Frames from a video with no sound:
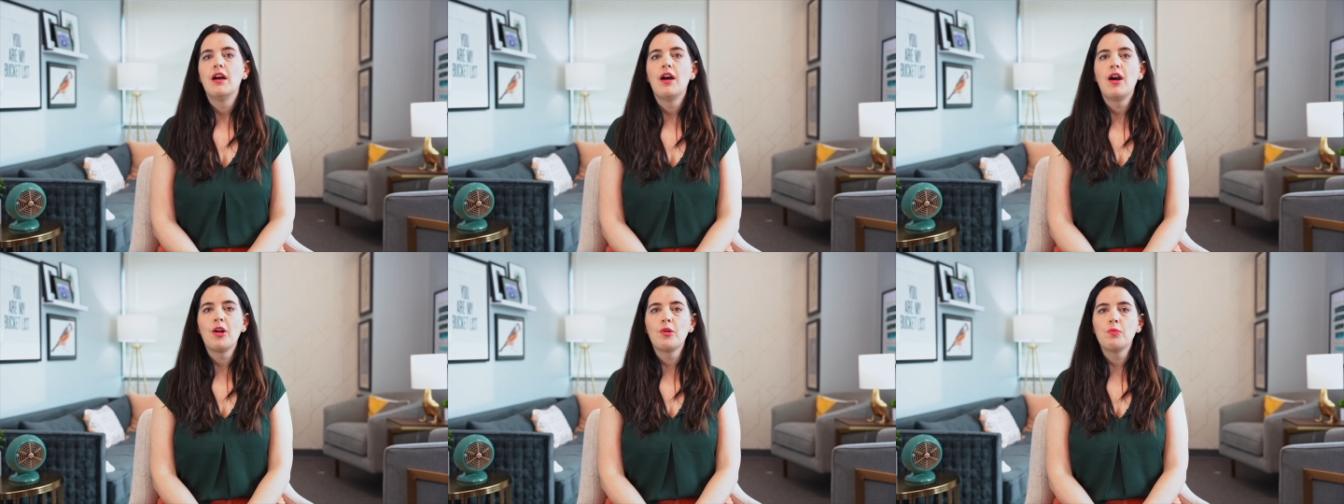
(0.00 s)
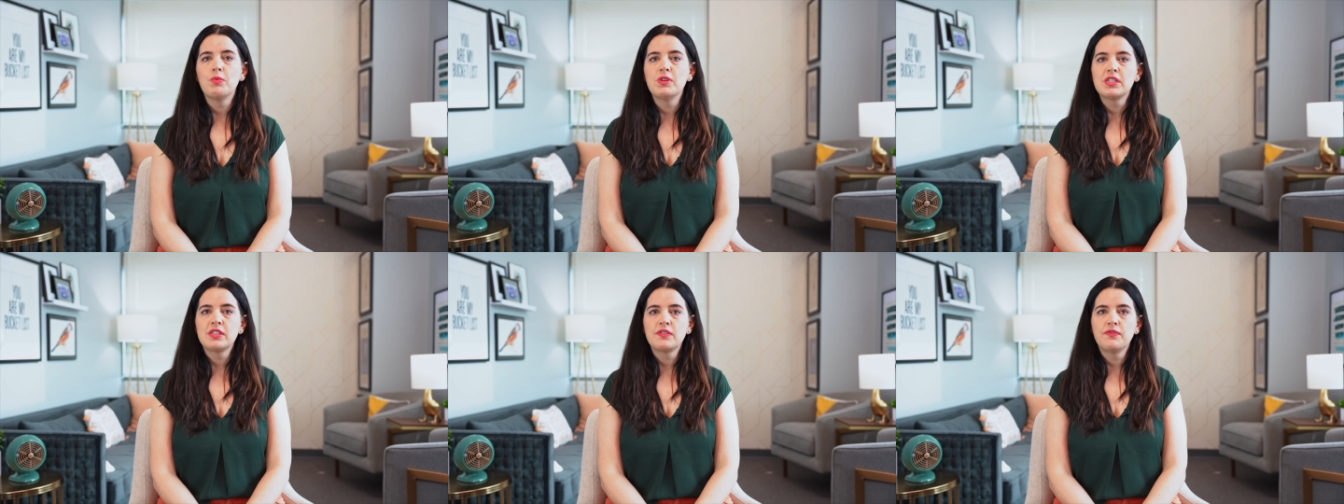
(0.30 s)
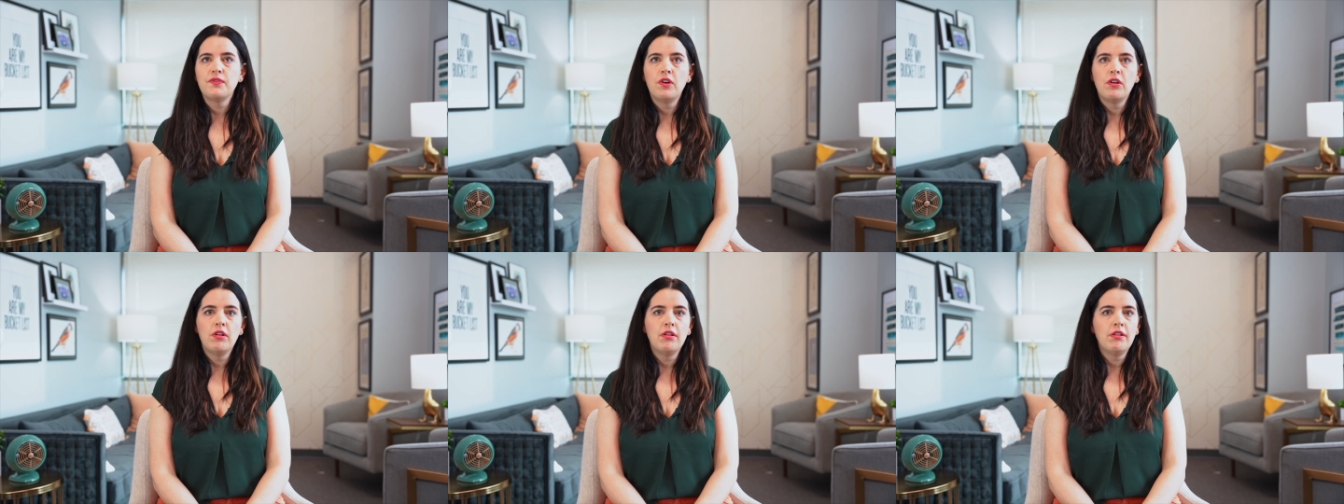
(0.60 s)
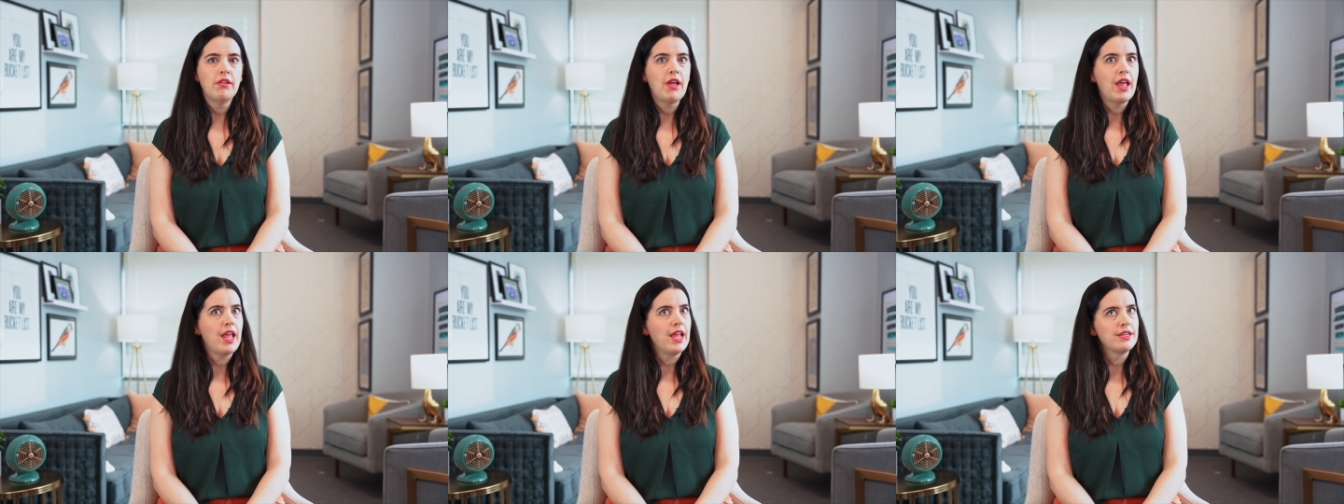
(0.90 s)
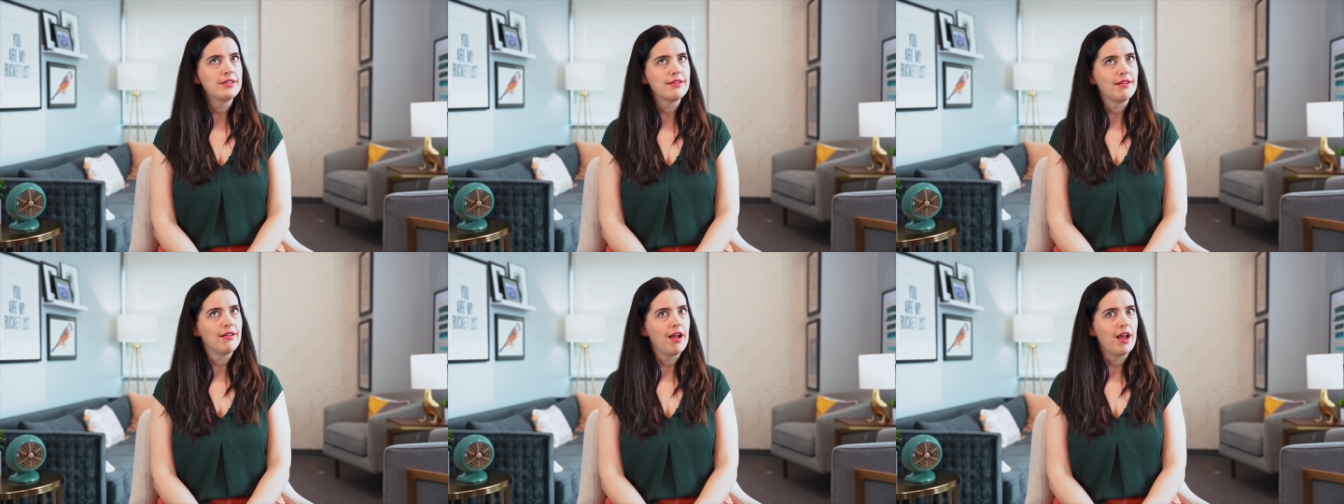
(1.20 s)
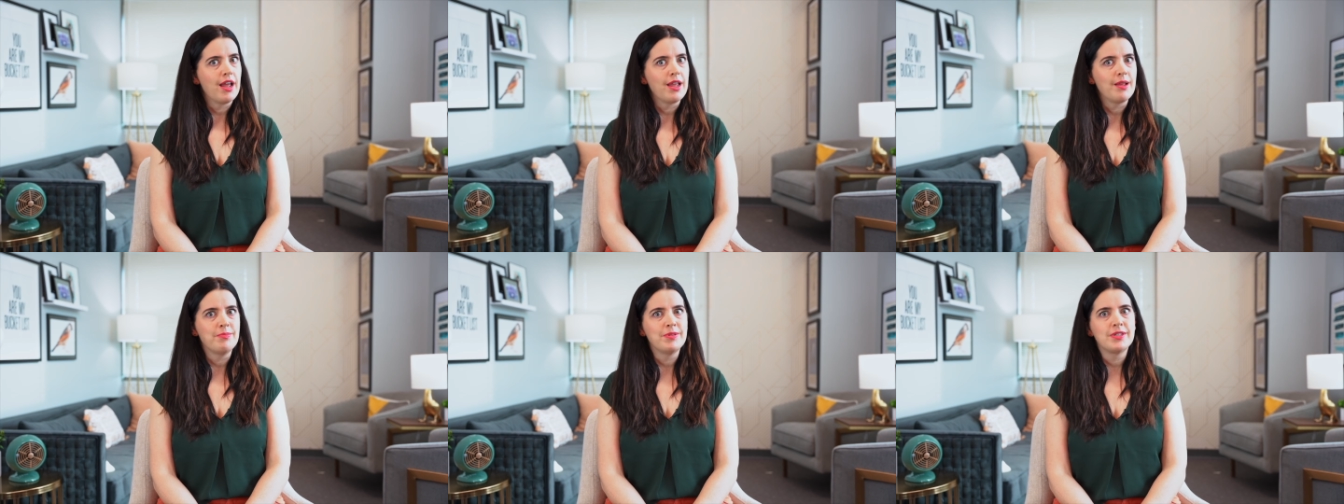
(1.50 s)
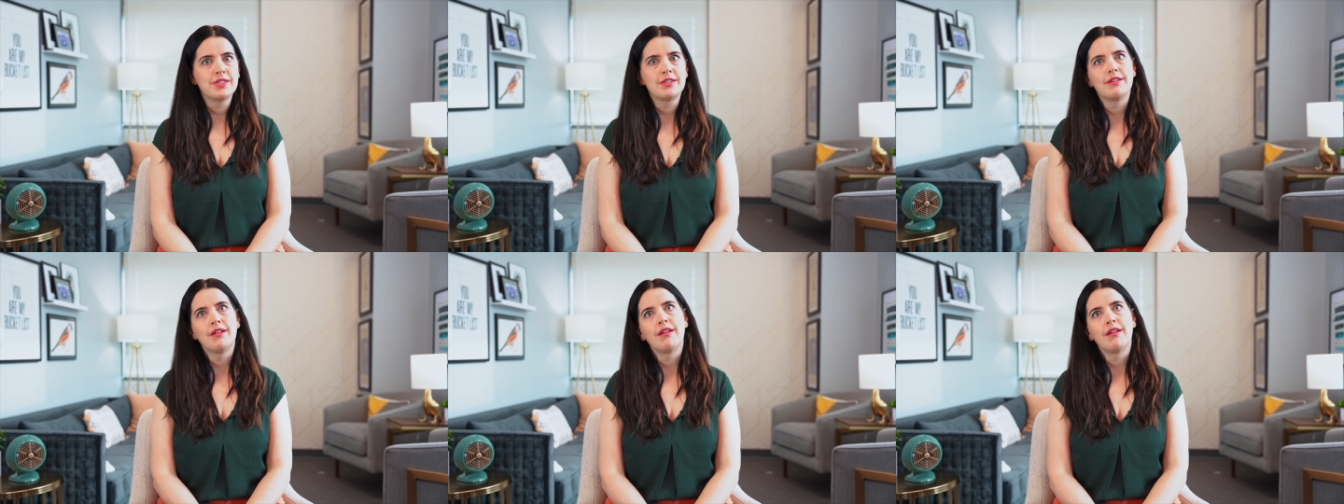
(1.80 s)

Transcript: our wistful and our hyped,